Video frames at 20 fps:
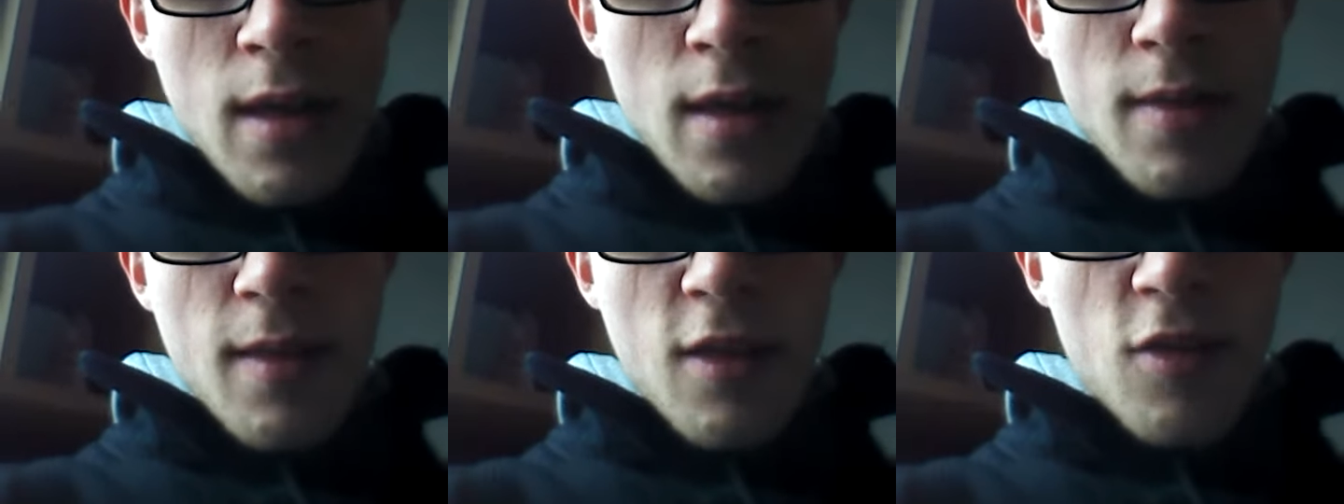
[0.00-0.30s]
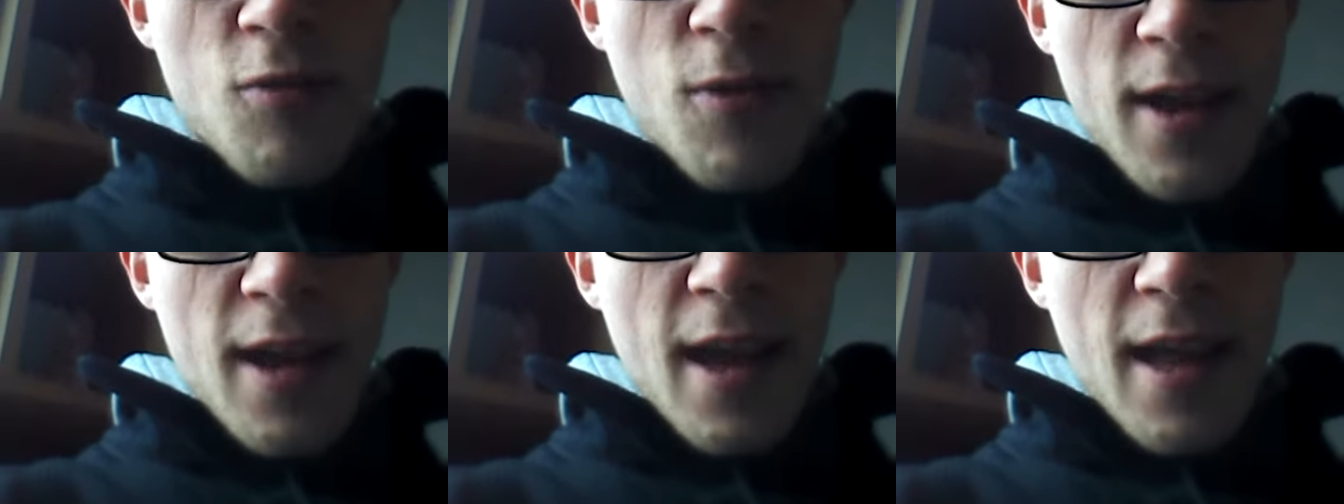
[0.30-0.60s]

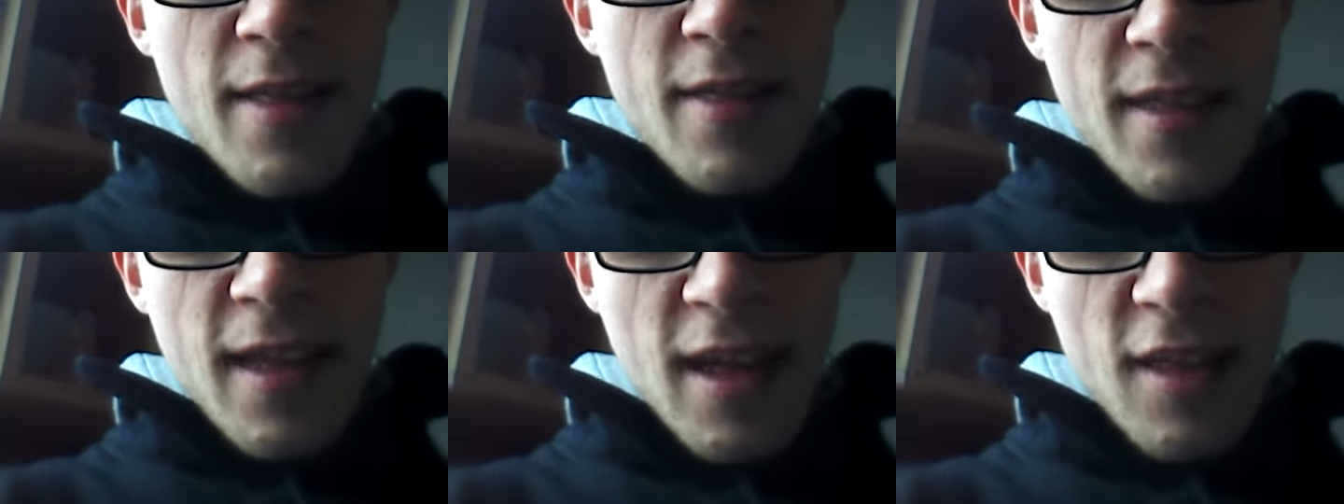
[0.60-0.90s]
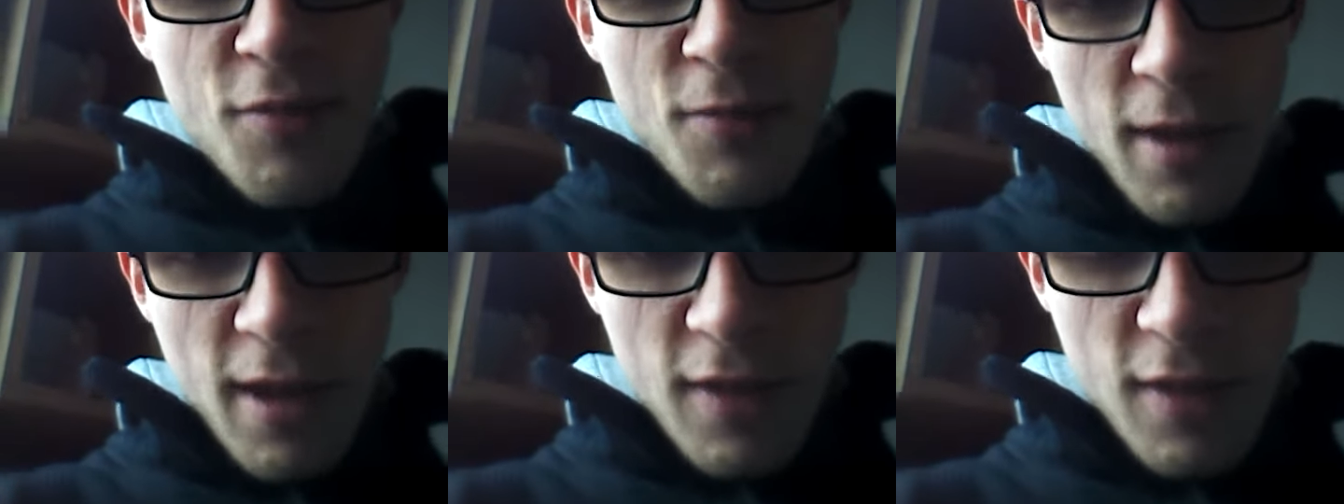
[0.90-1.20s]
this weekend
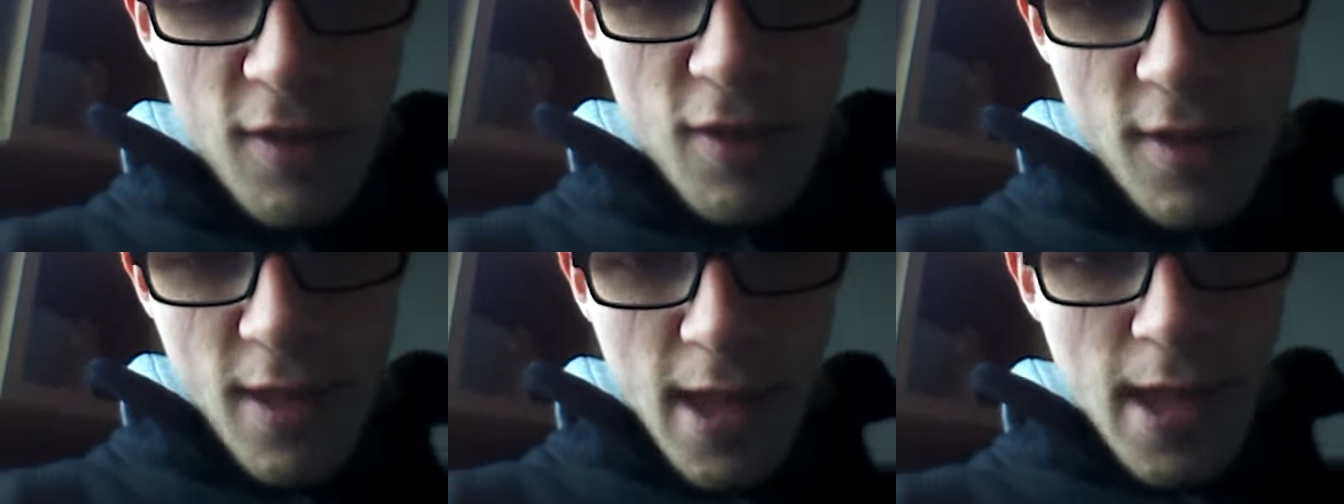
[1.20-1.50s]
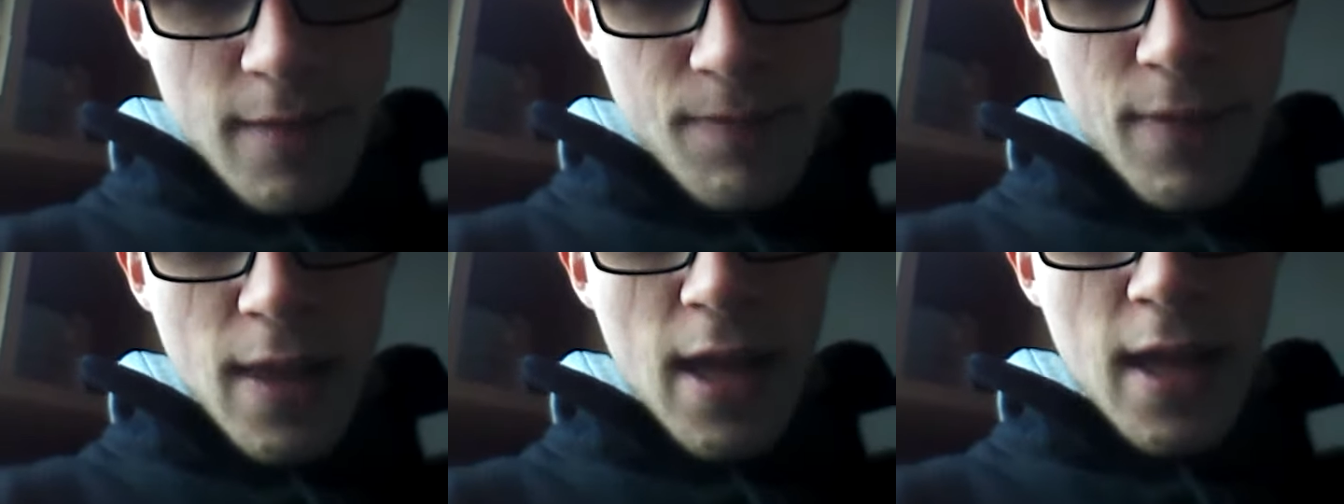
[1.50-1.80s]
takes place this
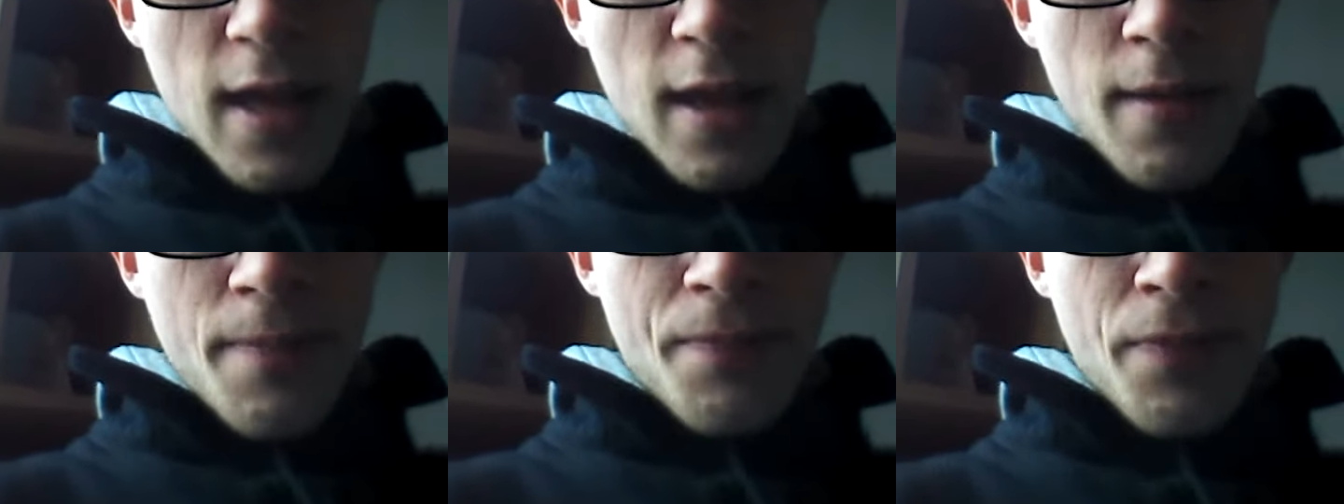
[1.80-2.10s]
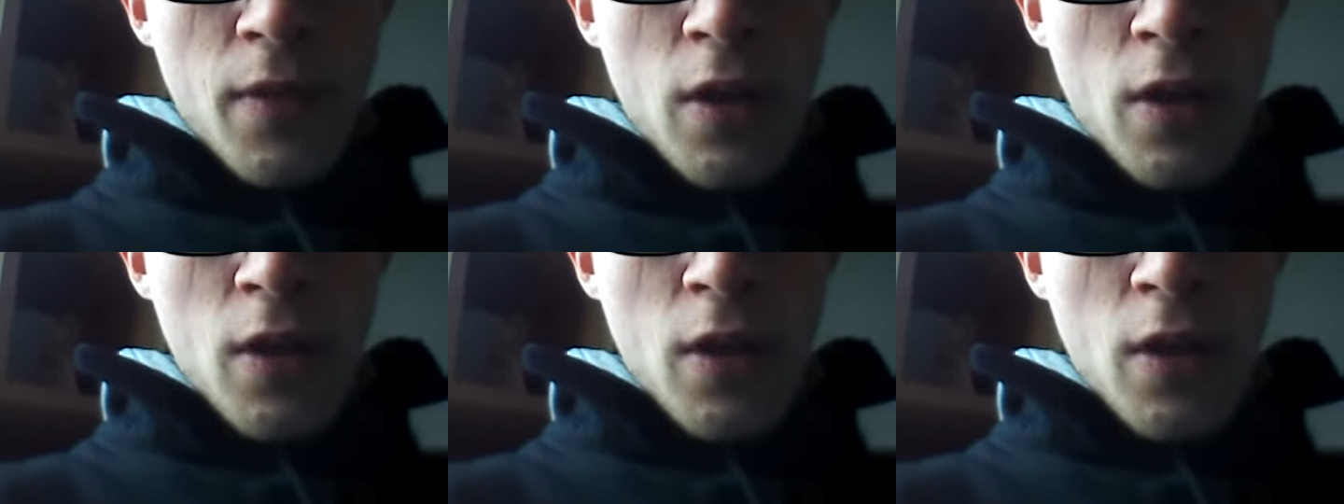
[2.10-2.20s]
evening.